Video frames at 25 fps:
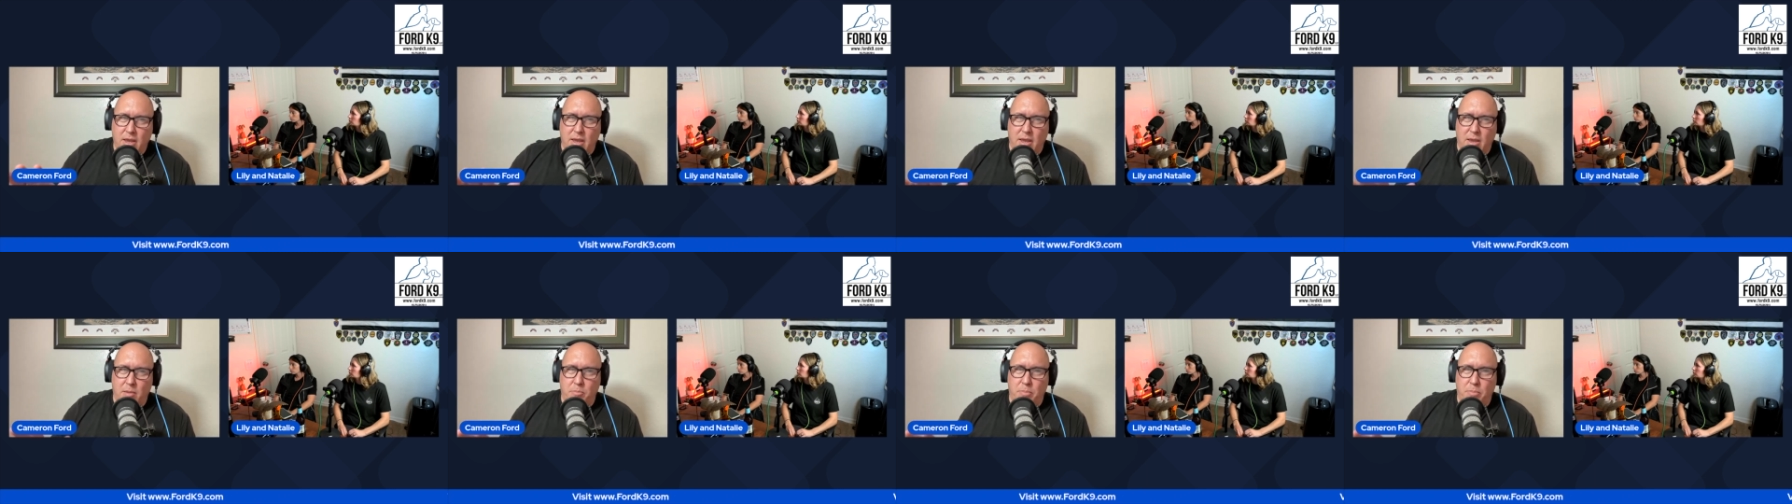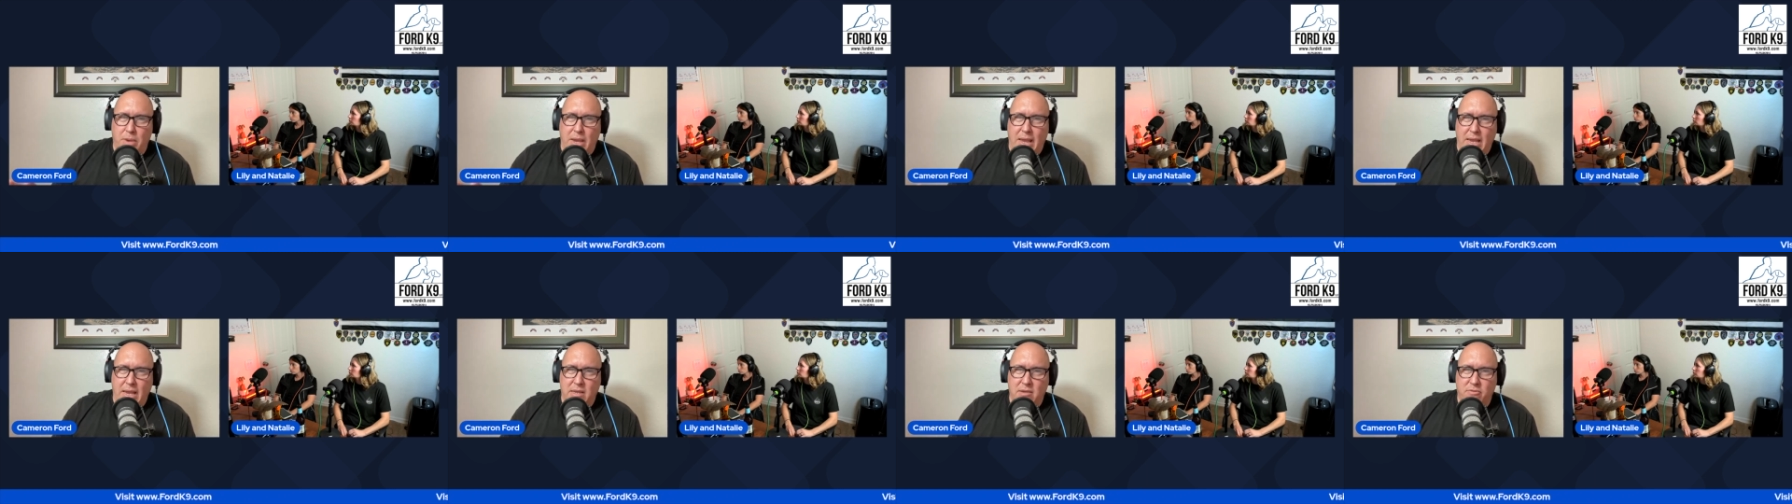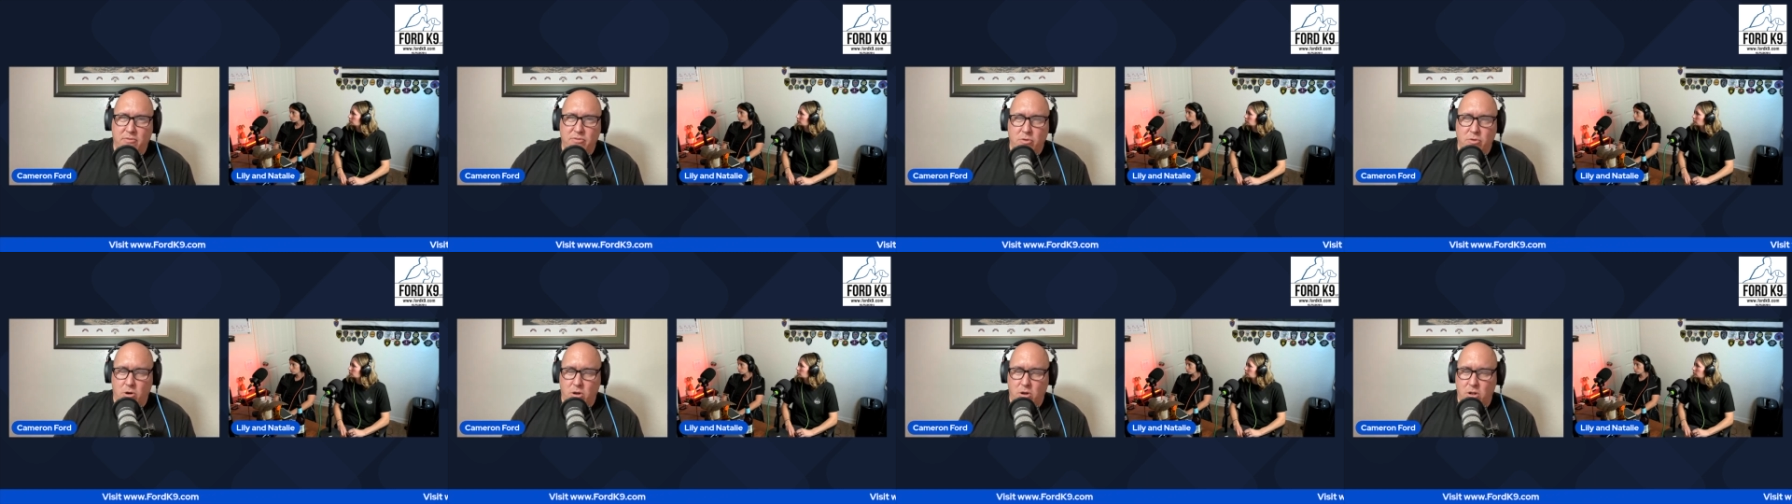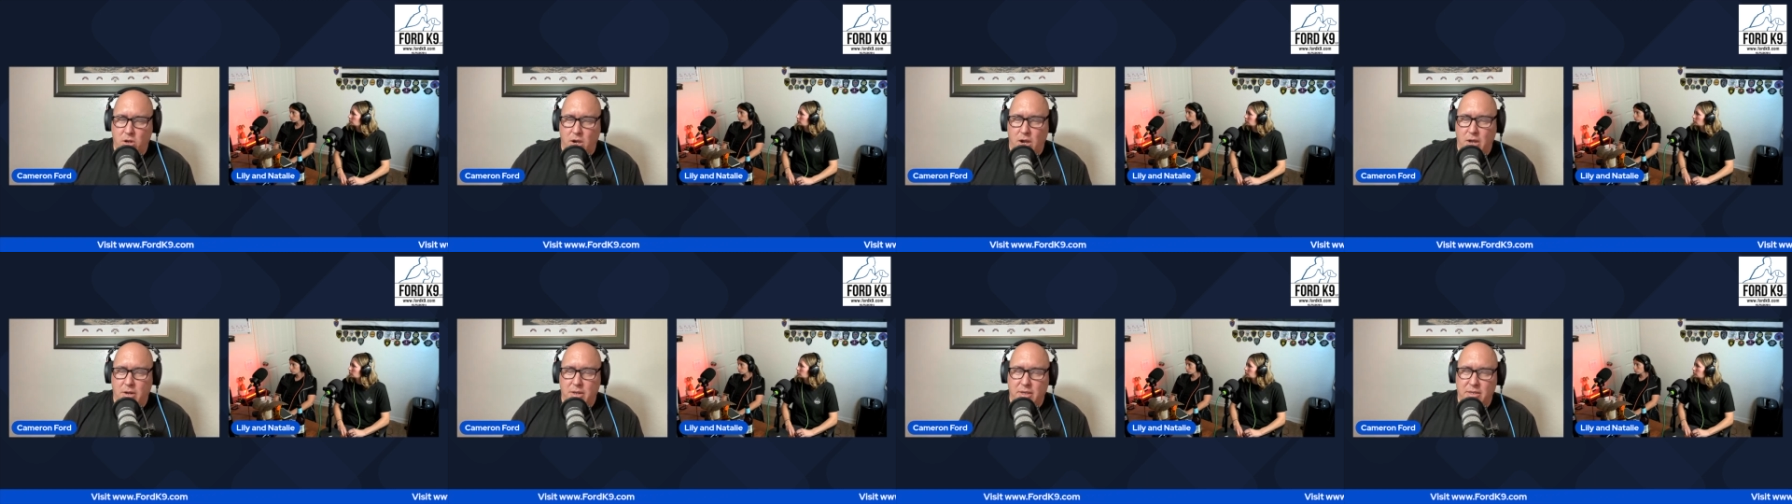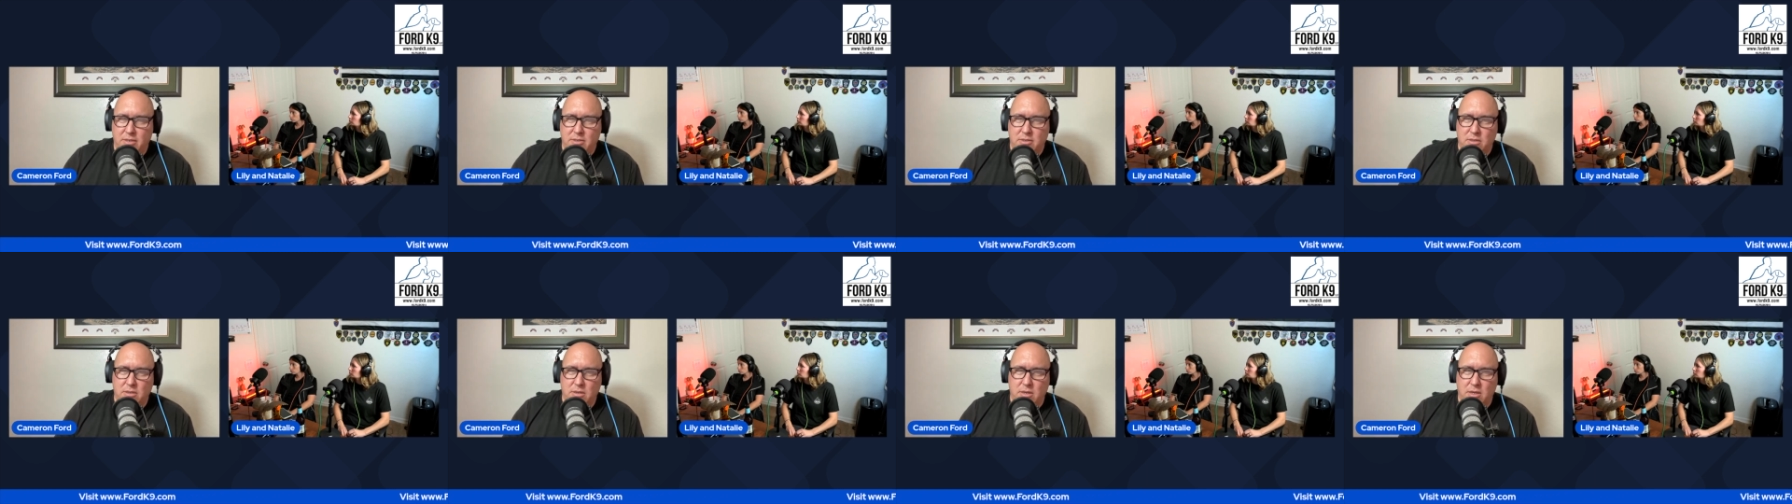a bag of
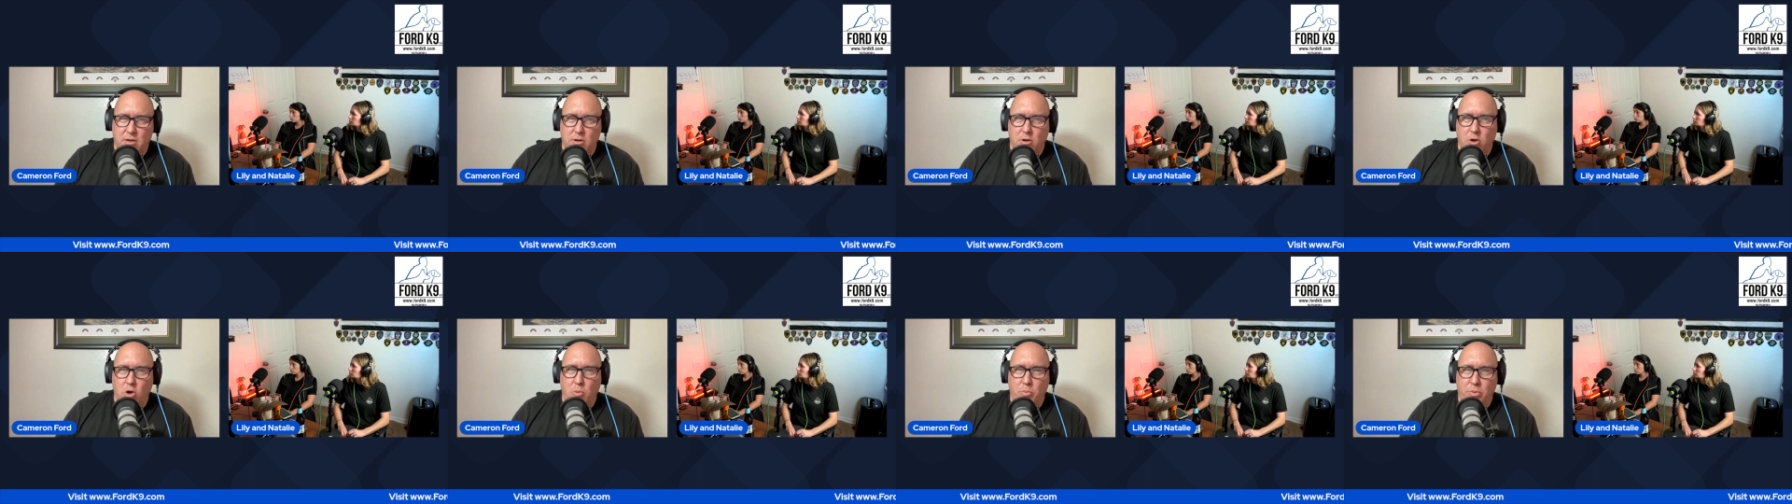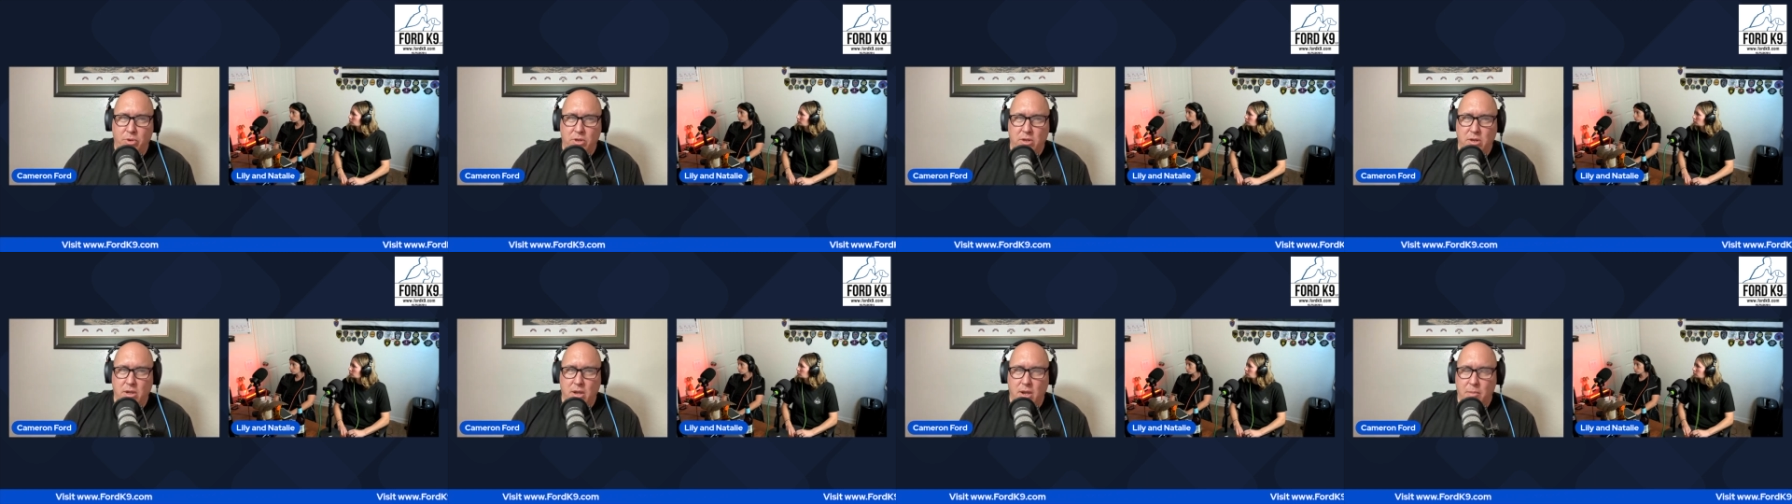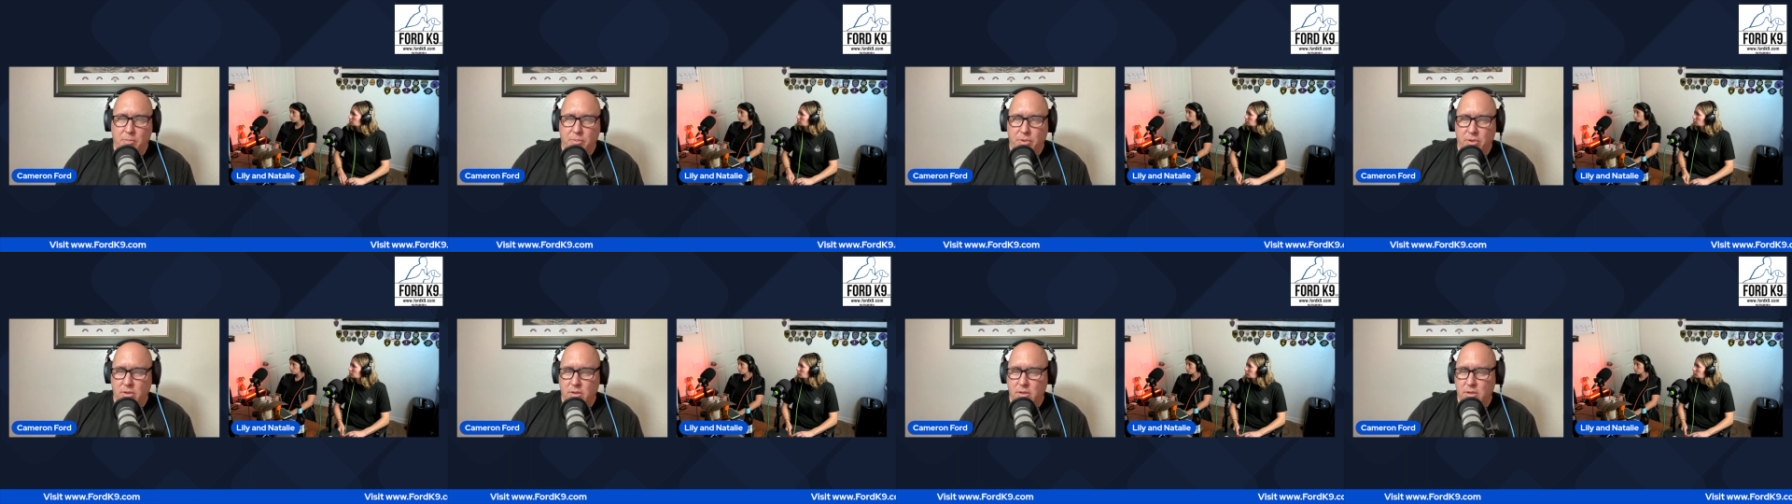narcotics, it opened up